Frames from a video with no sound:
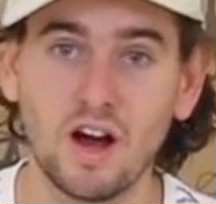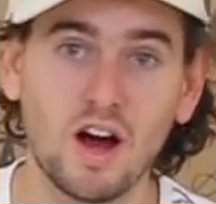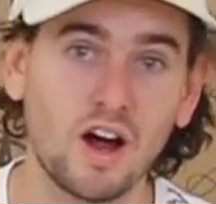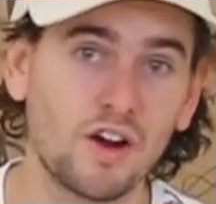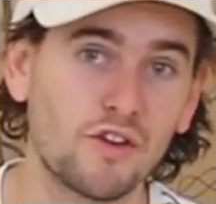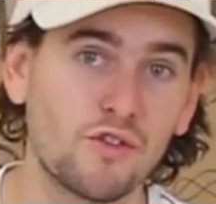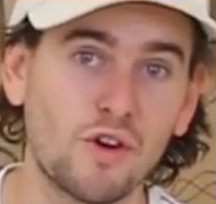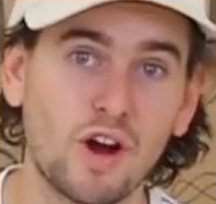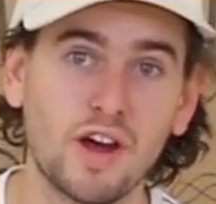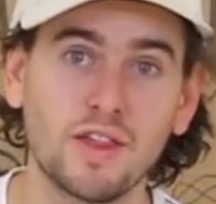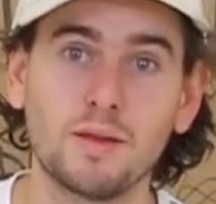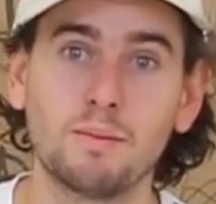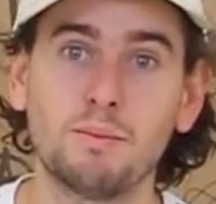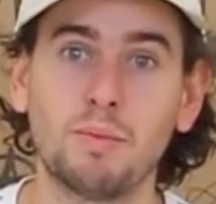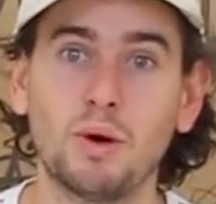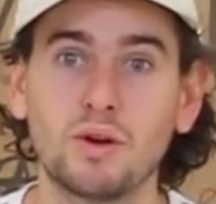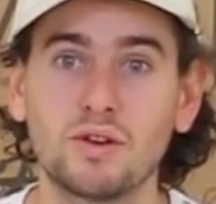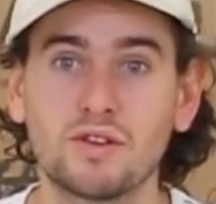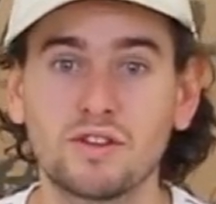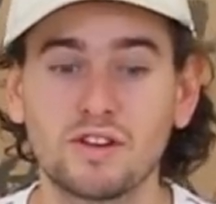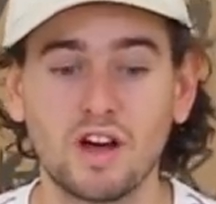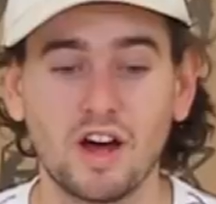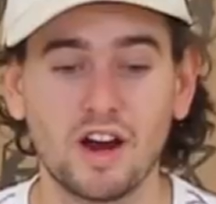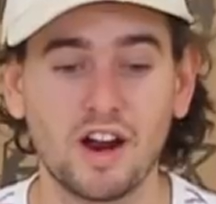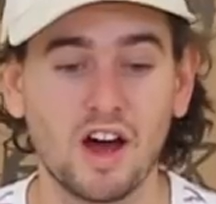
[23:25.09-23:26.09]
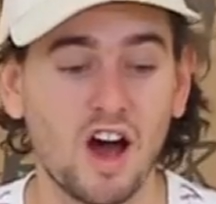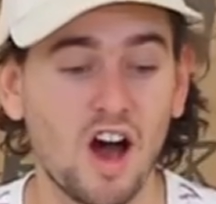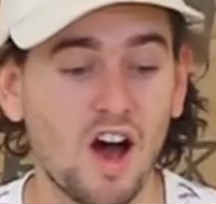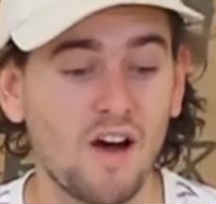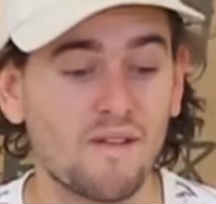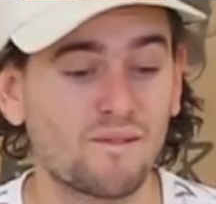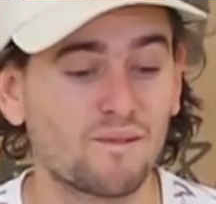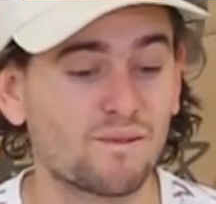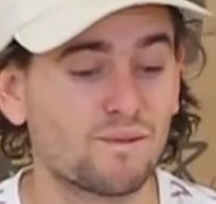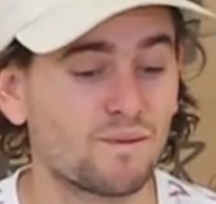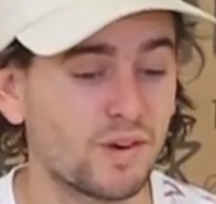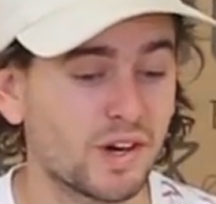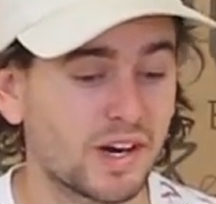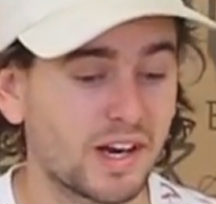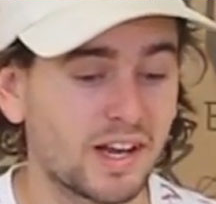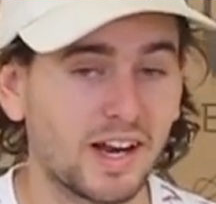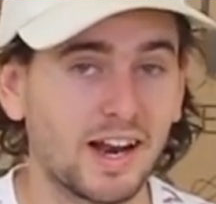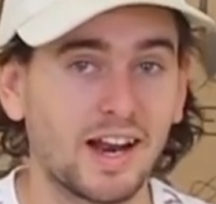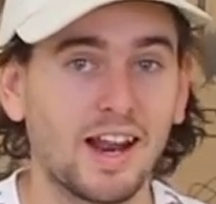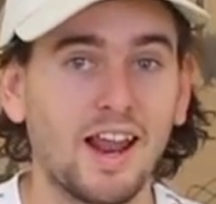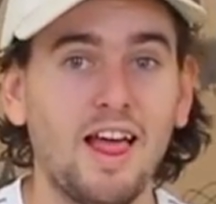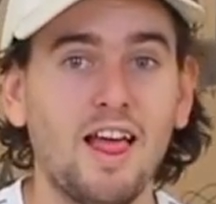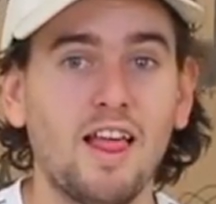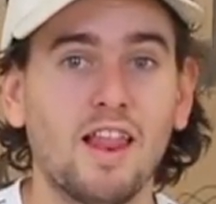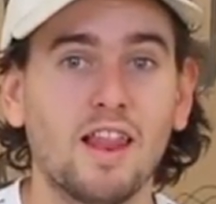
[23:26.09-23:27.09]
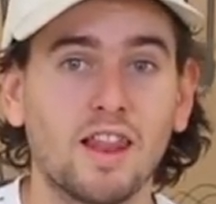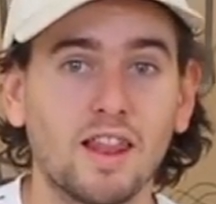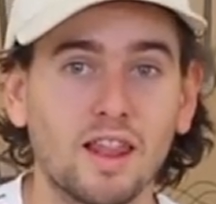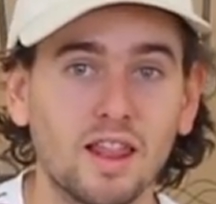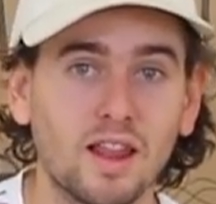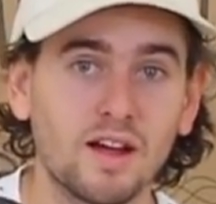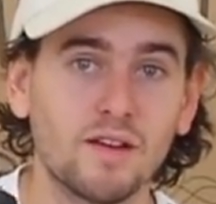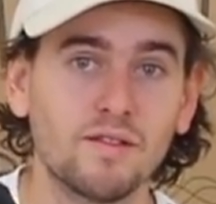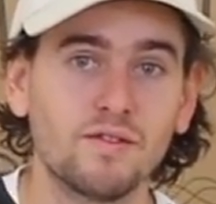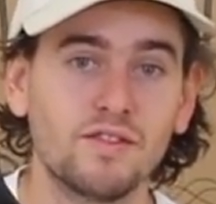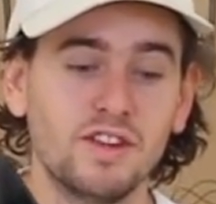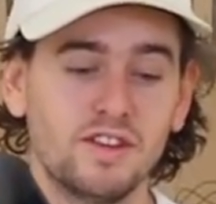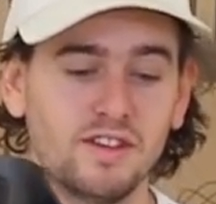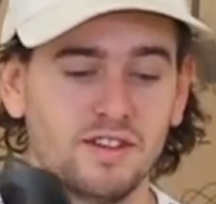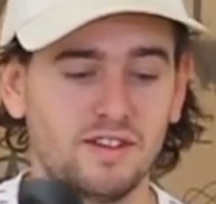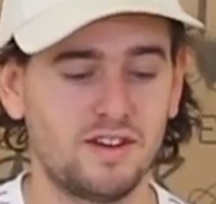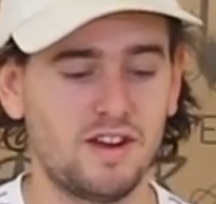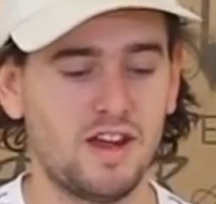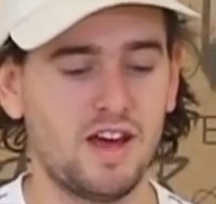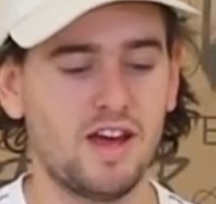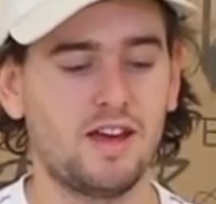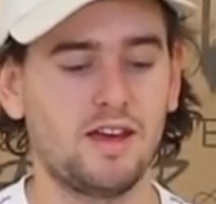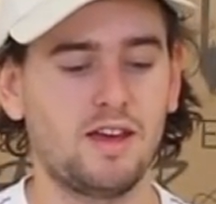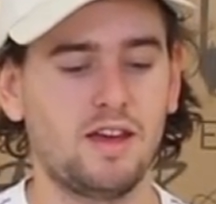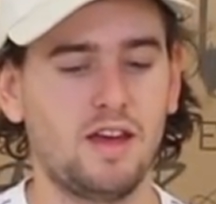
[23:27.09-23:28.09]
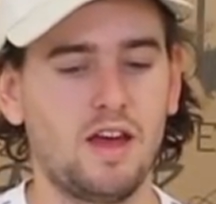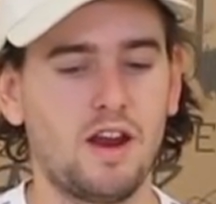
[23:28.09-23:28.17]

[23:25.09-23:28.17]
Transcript: I'd ride the box cutter. I freaking love this deck,